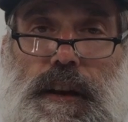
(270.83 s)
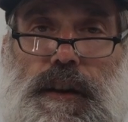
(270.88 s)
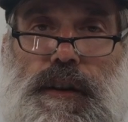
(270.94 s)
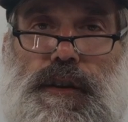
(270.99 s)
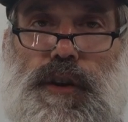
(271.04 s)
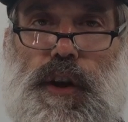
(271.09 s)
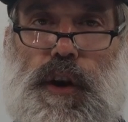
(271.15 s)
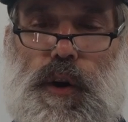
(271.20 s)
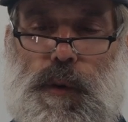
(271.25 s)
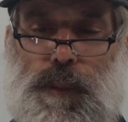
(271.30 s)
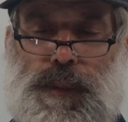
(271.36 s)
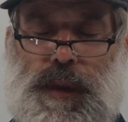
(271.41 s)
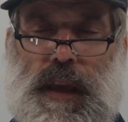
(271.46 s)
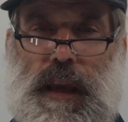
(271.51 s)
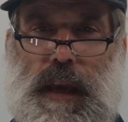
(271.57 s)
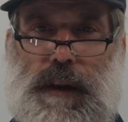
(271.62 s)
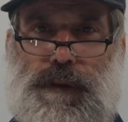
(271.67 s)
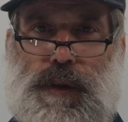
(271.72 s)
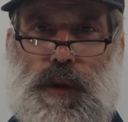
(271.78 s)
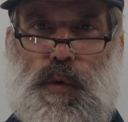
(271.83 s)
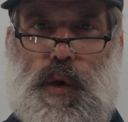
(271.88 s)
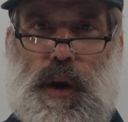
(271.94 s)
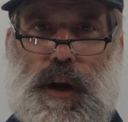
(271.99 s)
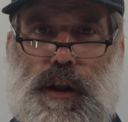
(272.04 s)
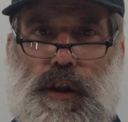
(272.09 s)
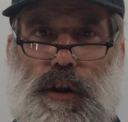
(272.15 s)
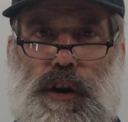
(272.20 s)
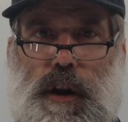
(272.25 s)
So if you want
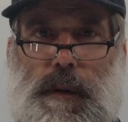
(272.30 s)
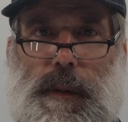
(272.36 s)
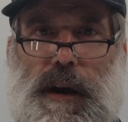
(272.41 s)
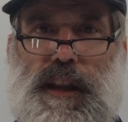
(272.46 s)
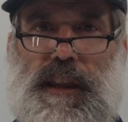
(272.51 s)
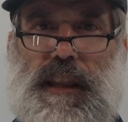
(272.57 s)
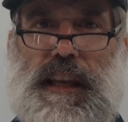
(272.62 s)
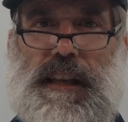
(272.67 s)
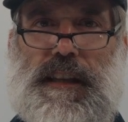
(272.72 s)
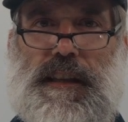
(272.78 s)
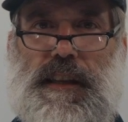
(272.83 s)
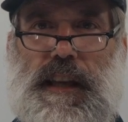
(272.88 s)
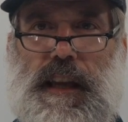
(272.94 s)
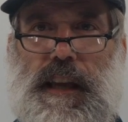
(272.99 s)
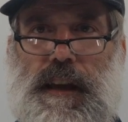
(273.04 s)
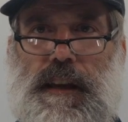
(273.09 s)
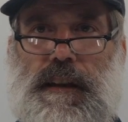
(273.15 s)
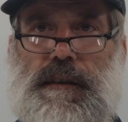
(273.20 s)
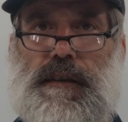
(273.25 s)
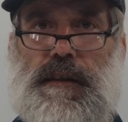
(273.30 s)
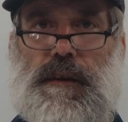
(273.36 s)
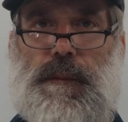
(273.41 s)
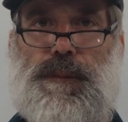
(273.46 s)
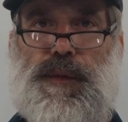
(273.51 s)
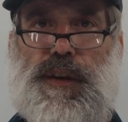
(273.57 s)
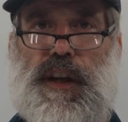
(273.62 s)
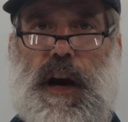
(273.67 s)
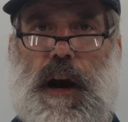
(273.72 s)
to learn about these things,
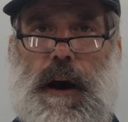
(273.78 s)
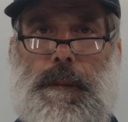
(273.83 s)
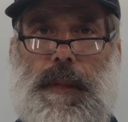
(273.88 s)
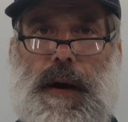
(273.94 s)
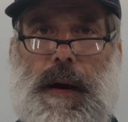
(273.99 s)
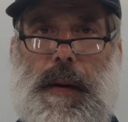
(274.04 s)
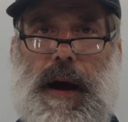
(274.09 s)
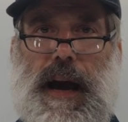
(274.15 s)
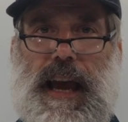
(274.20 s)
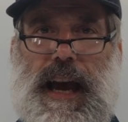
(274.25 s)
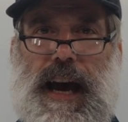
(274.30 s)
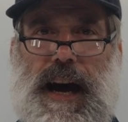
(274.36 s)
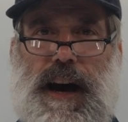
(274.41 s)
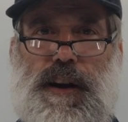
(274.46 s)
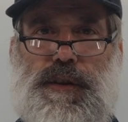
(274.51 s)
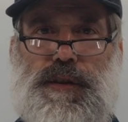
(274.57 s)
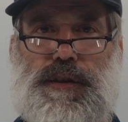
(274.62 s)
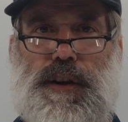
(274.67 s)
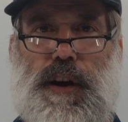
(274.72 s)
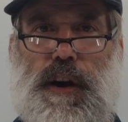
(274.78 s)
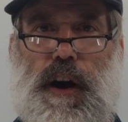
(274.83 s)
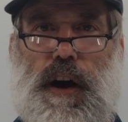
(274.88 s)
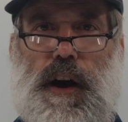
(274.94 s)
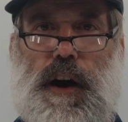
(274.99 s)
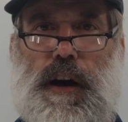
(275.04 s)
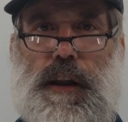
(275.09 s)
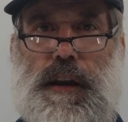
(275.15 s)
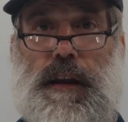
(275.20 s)
come by my house
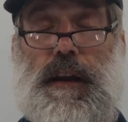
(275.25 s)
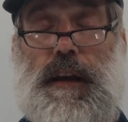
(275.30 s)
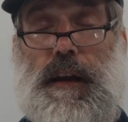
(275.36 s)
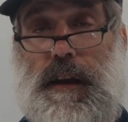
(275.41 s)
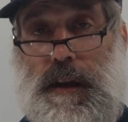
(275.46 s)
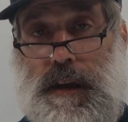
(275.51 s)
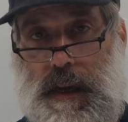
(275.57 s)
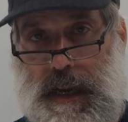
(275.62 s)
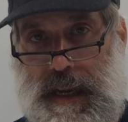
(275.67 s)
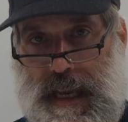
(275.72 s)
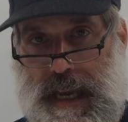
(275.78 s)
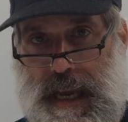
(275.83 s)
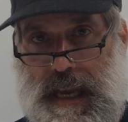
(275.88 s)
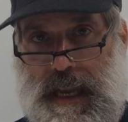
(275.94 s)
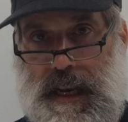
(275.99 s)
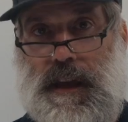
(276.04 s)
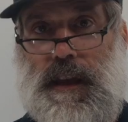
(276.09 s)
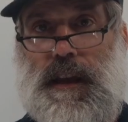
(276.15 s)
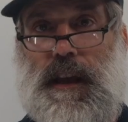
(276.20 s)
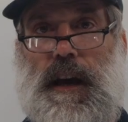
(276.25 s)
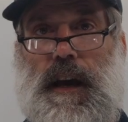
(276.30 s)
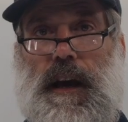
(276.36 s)
on, again,